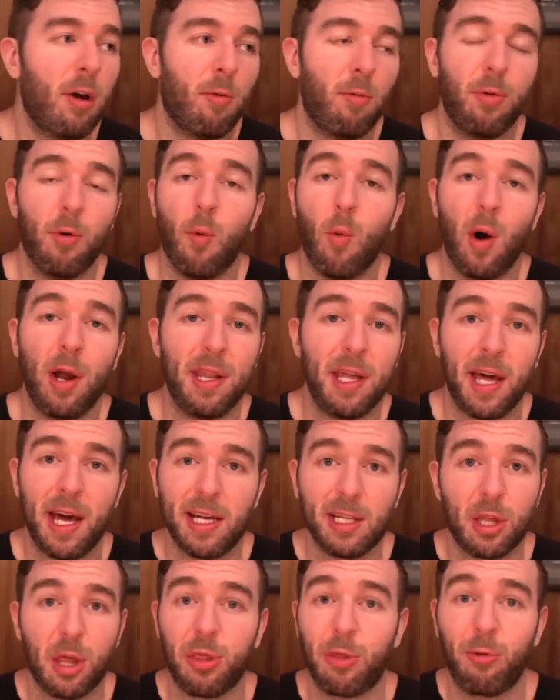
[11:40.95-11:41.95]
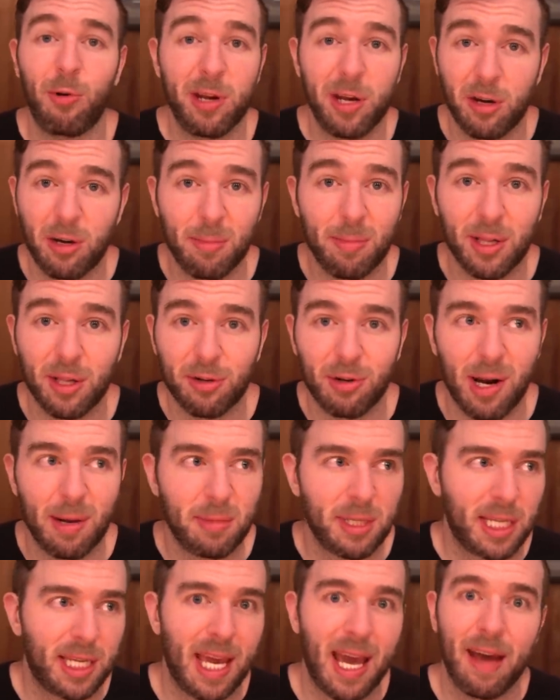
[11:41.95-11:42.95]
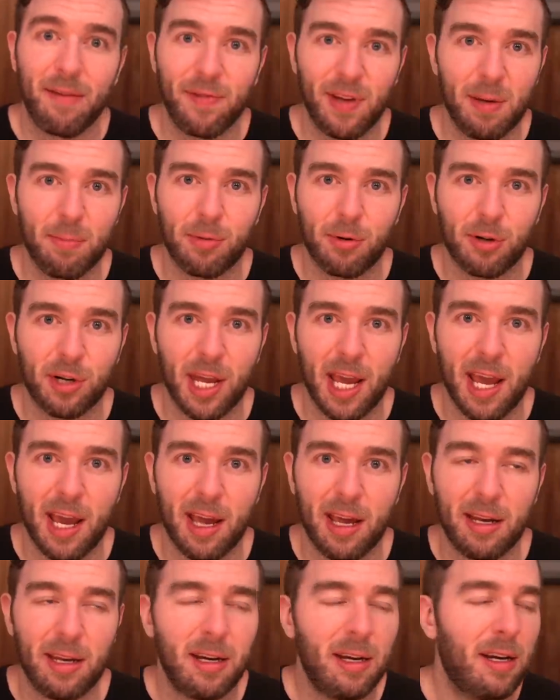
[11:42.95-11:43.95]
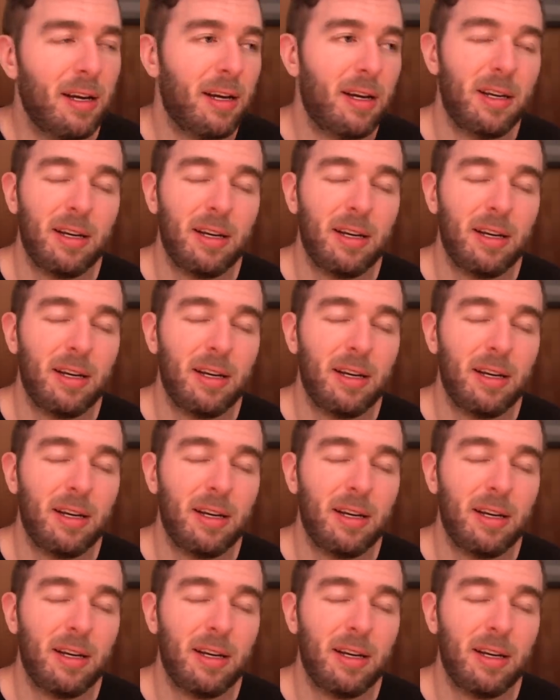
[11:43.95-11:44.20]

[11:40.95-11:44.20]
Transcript: the one that has 300 milligrams of caffeine per can,